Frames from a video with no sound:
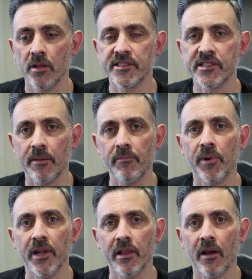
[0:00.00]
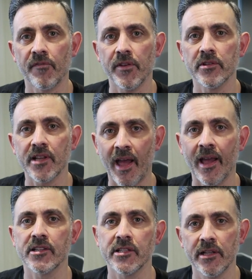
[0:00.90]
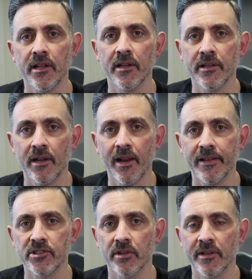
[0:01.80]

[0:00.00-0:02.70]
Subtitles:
simple enough for you to actually learn at a lecture.